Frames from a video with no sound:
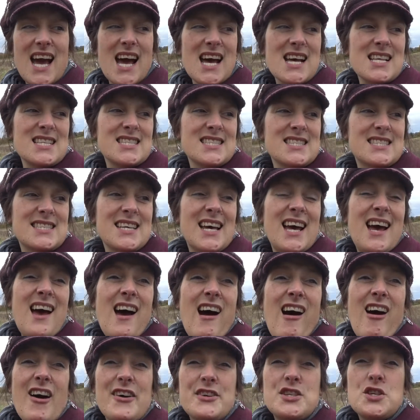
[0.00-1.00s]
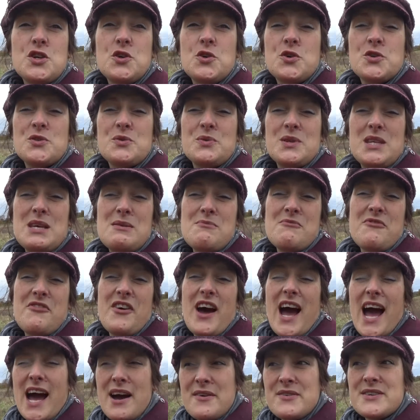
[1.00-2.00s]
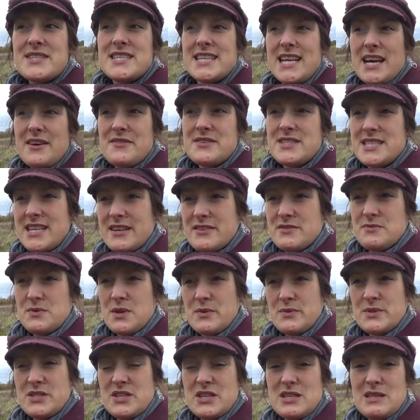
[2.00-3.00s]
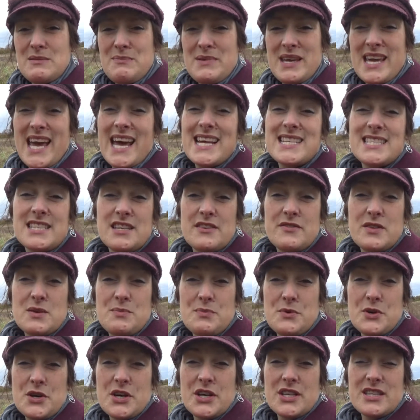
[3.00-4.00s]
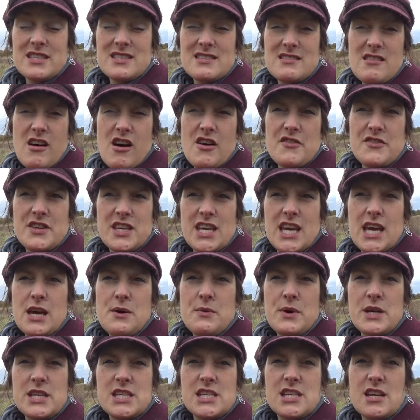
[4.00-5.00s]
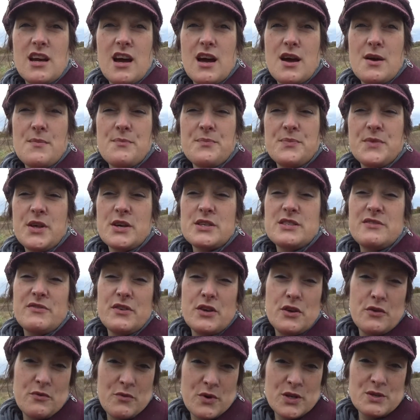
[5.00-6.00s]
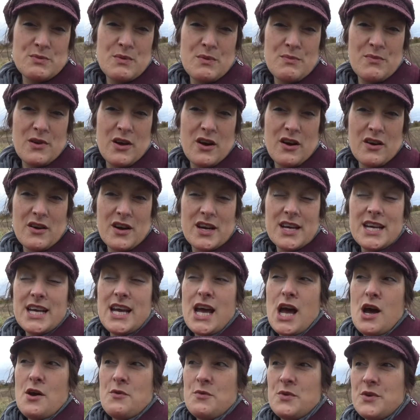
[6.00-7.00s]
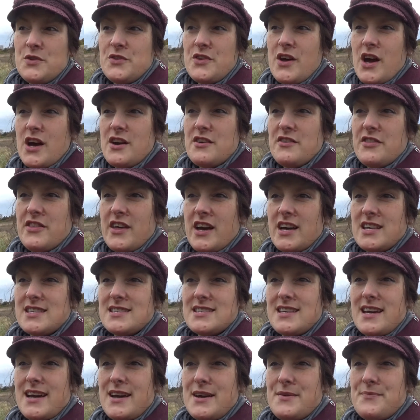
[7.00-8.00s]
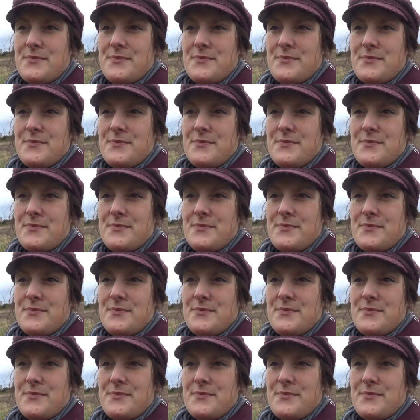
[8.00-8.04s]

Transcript: And I talked with him for hours and hours and hours when I was doing the big edit of the book at the start of the year, which those of you who've watched my blog will know that